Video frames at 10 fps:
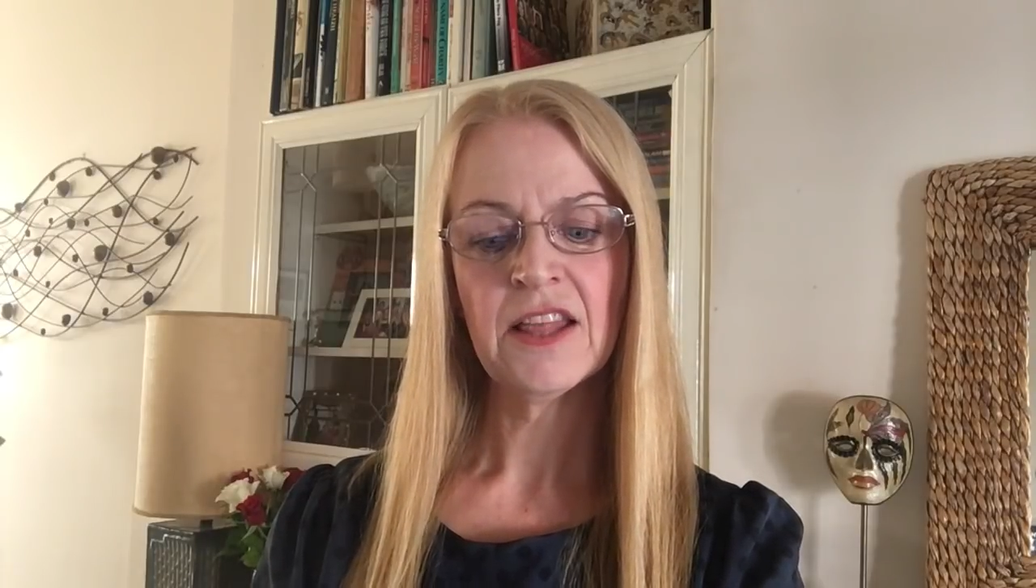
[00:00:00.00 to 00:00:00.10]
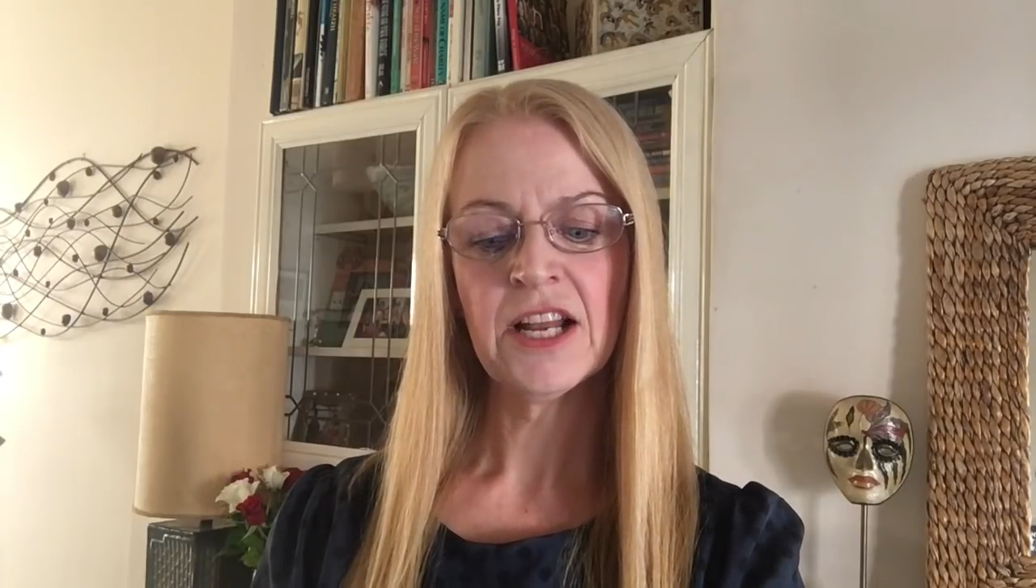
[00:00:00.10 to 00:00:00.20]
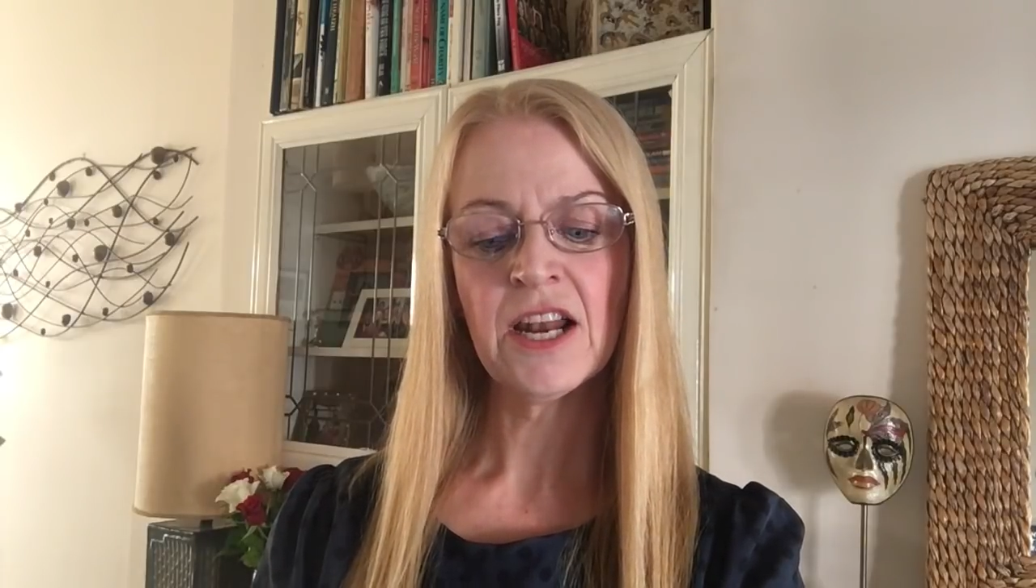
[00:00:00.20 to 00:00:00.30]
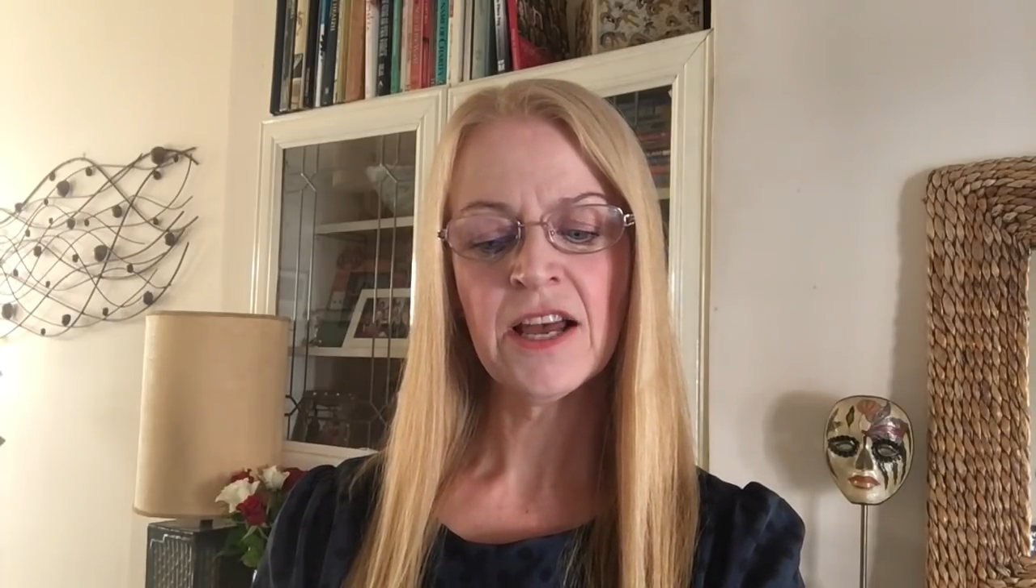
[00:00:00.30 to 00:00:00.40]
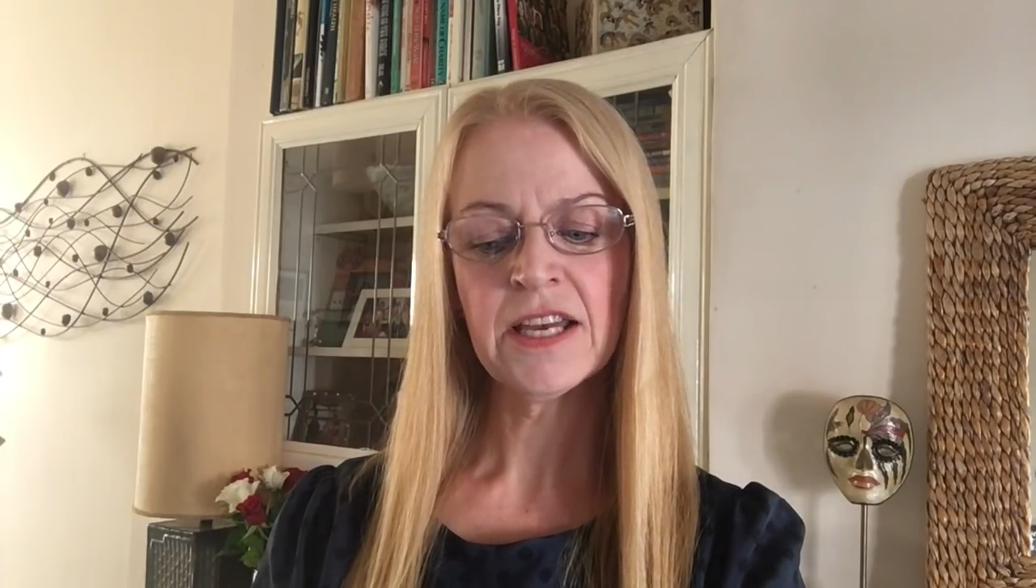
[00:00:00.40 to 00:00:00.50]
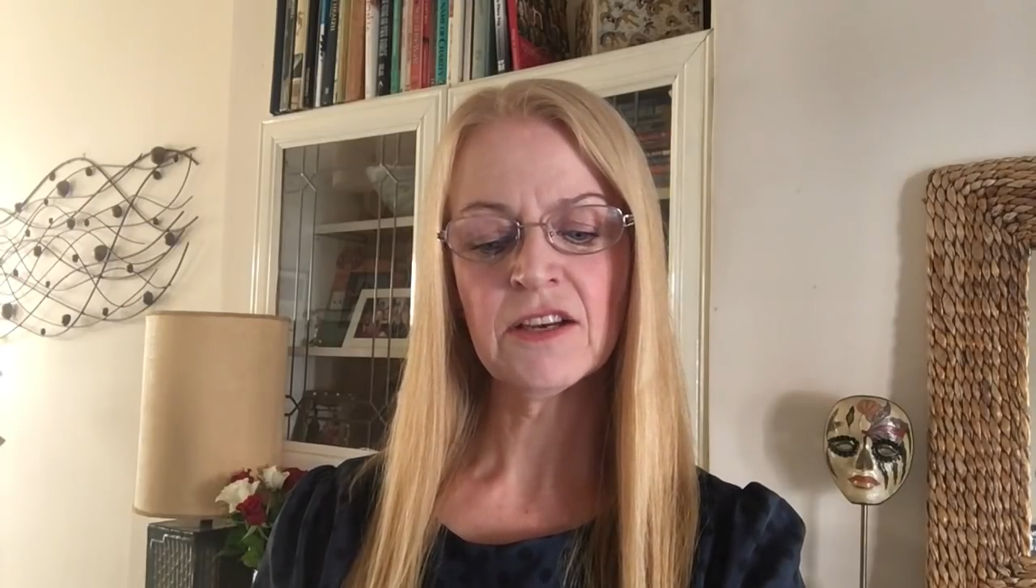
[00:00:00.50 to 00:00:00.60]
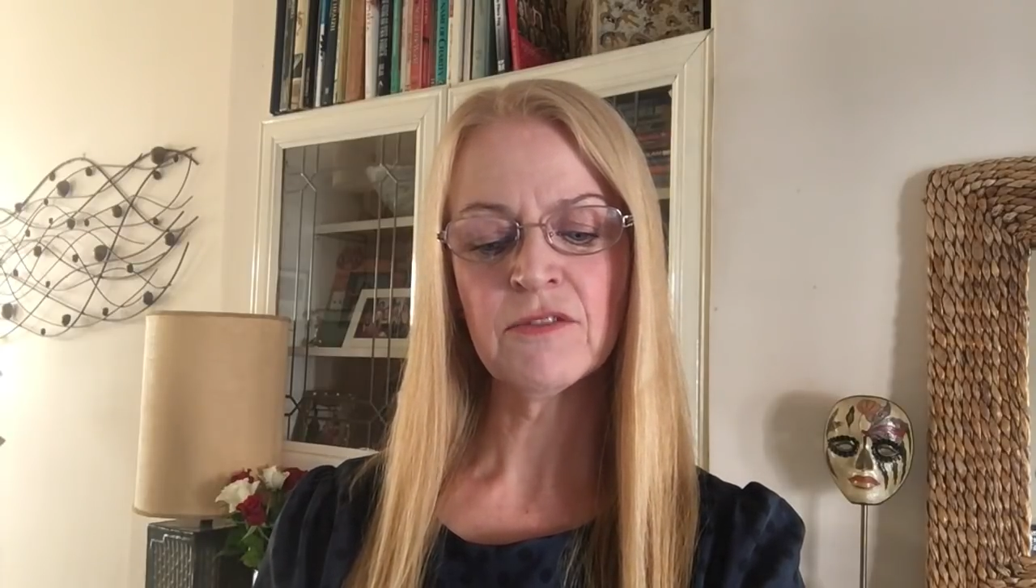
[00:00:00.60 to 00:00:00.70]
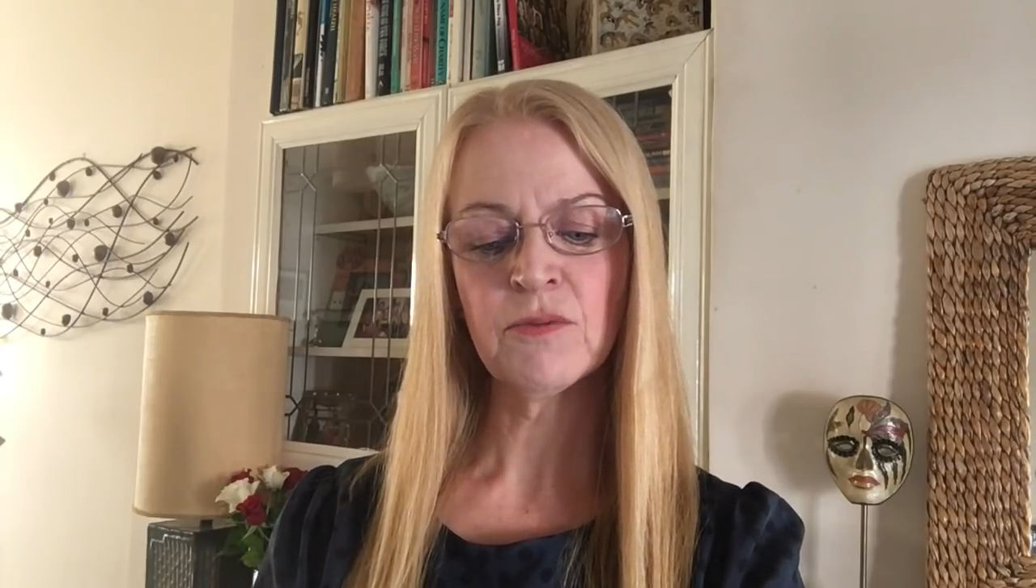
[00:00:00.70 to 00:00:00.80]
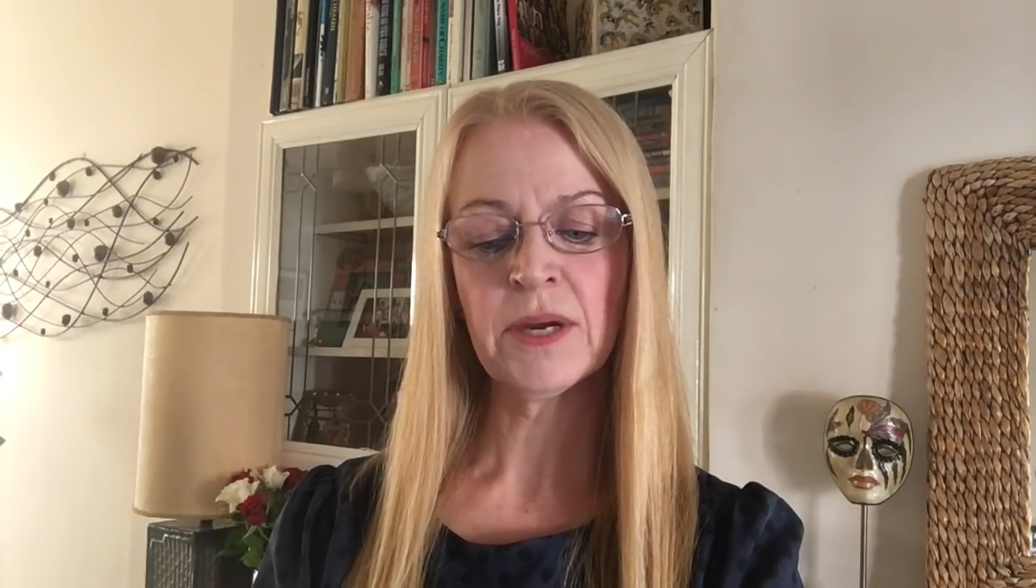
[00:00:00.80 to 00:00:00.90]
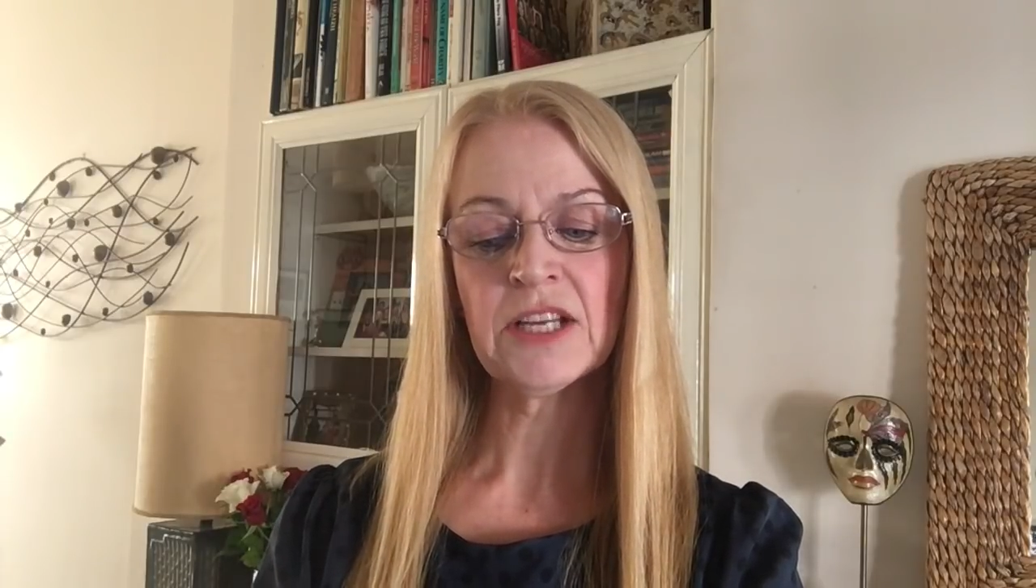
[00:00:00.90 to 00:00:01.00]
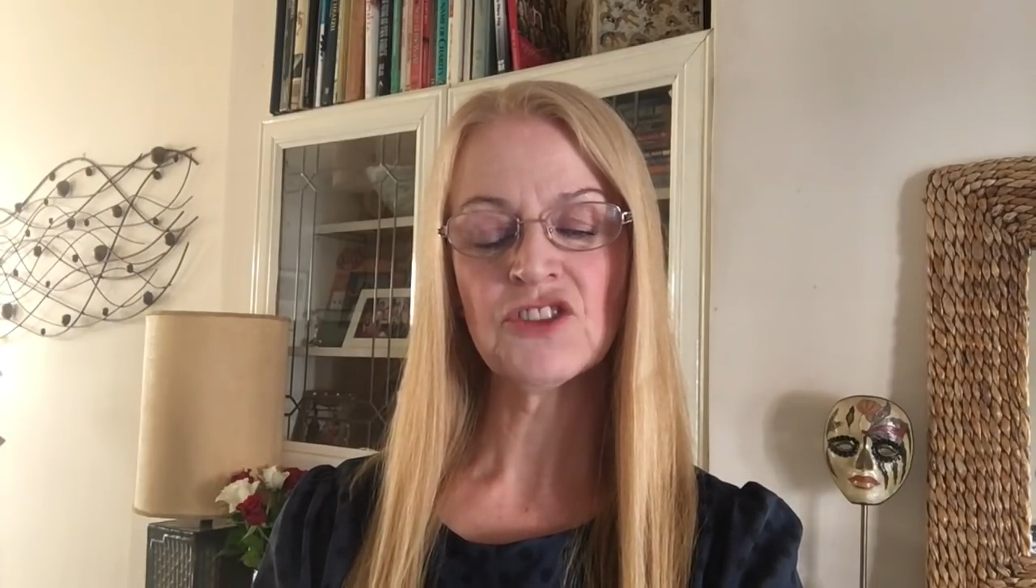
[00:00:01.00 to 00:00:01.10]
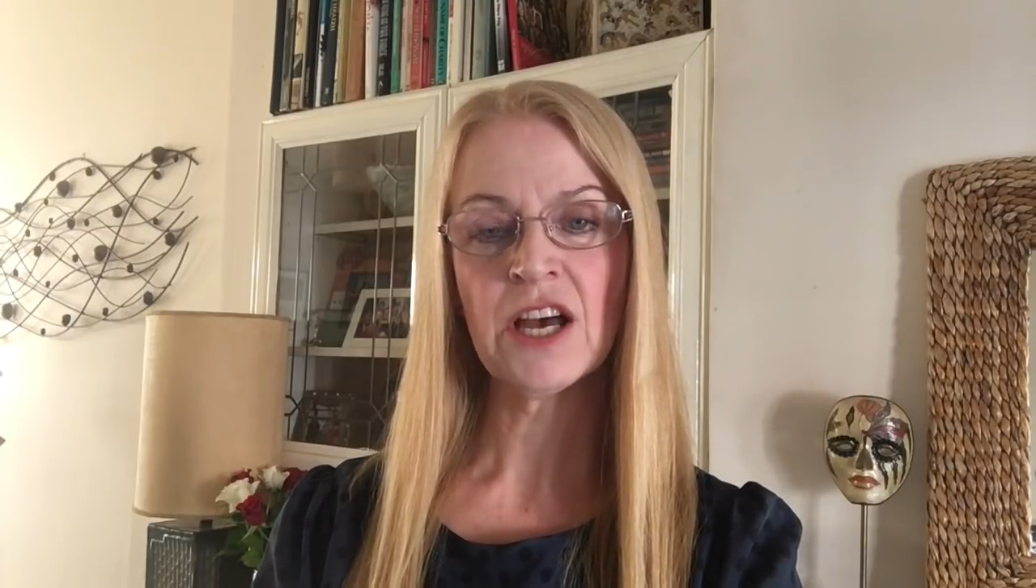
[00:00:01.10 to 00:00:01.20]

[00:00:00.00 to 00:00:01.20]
the like of which